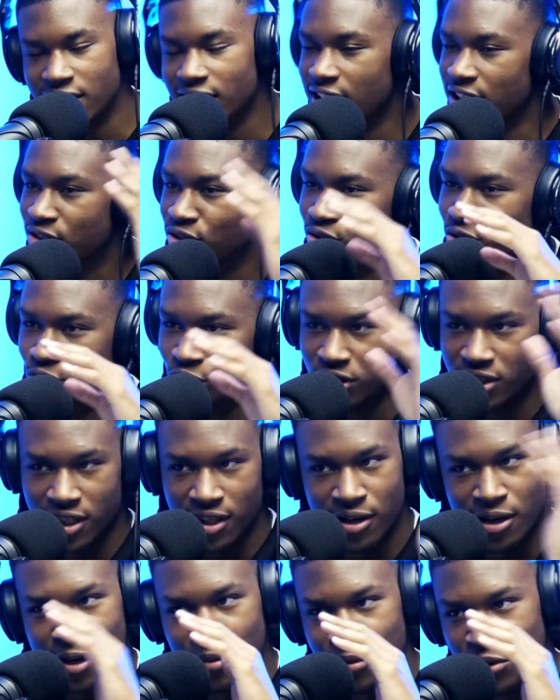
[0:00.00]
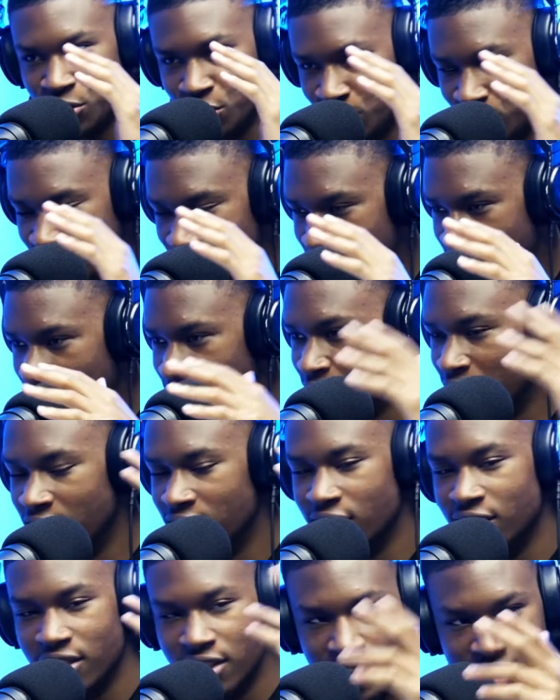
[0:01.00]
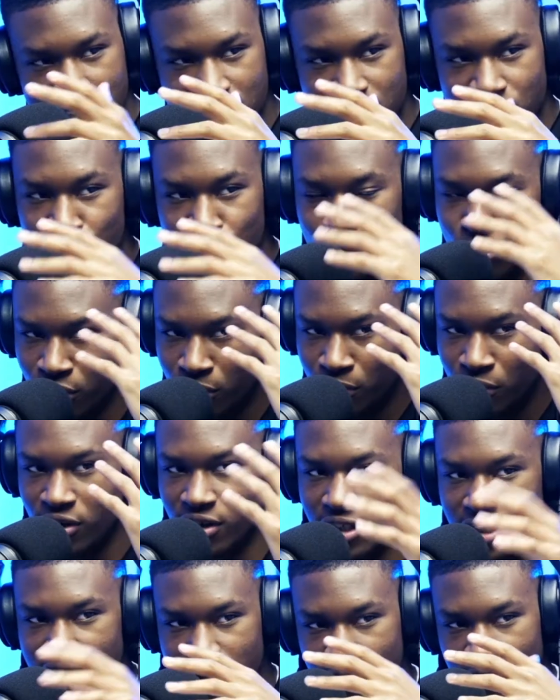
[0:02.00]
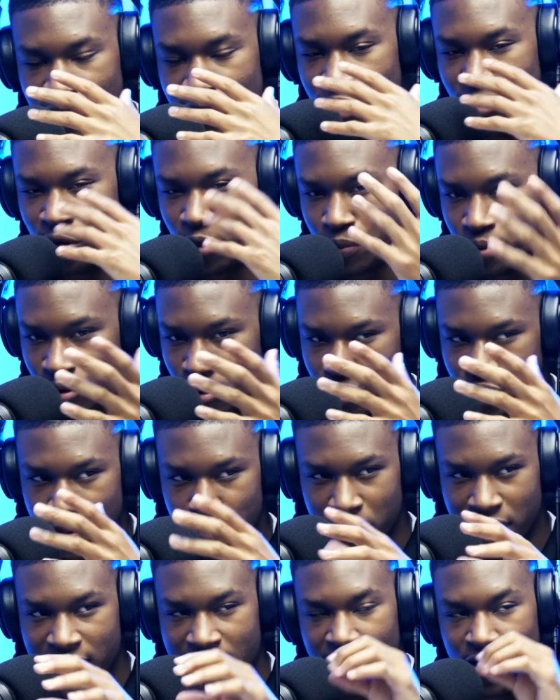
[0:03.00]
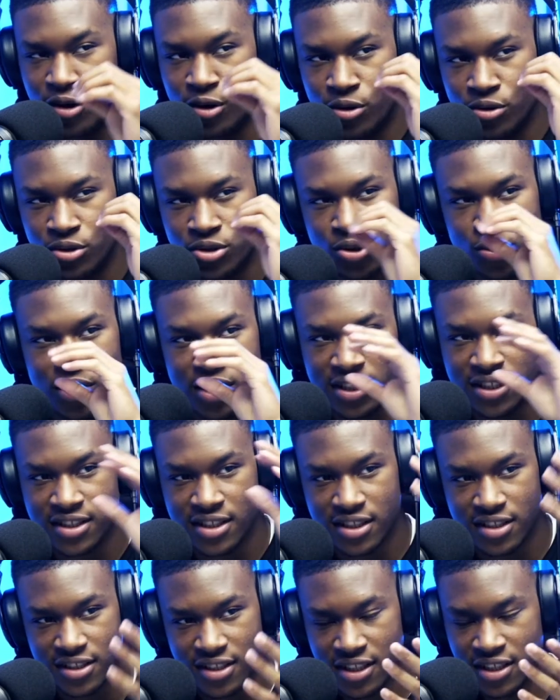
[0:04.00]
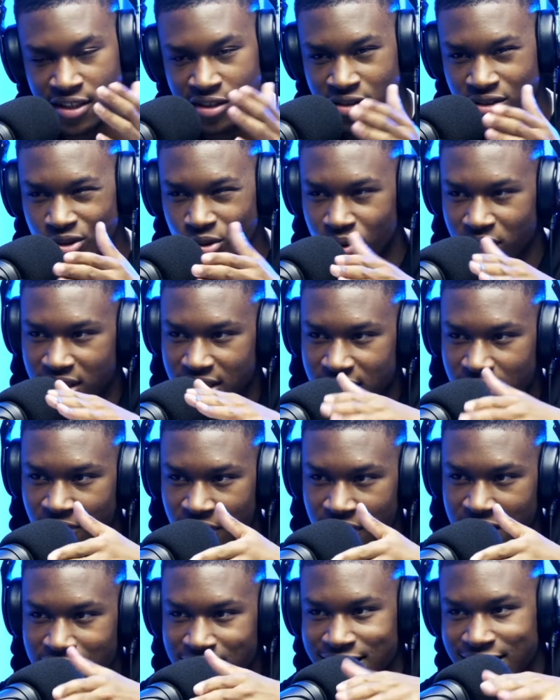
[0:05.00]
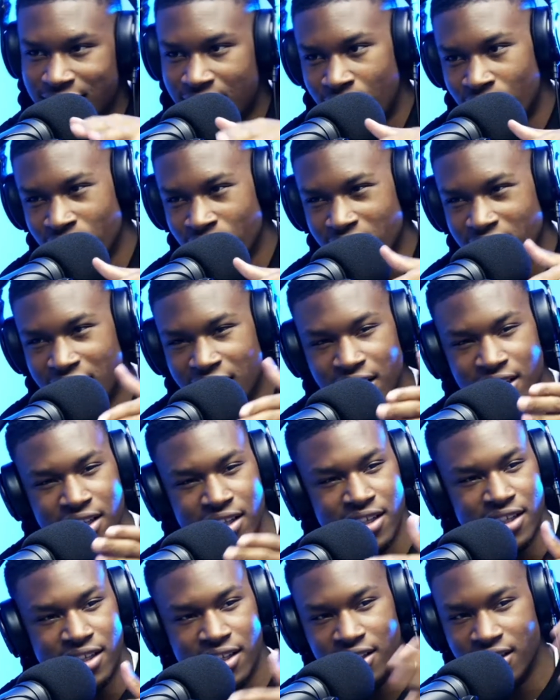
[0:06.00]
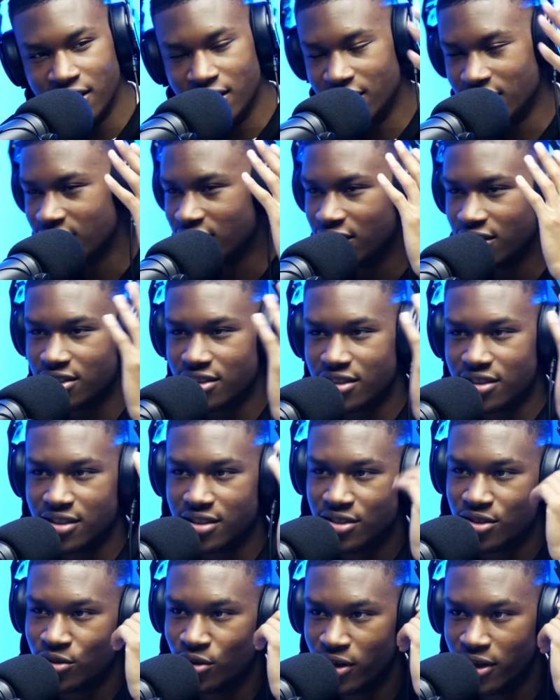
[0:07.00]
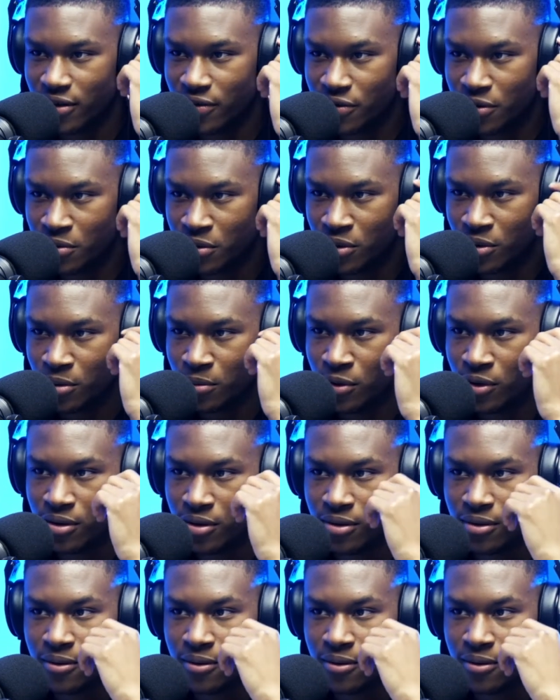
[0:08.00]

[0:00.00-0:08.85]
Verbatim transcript: there's a new thing coming through now, and that's more the melodic stuff I will approach. But that whole 2016, 2017 sound, yeah. It's, it's, In your opinion,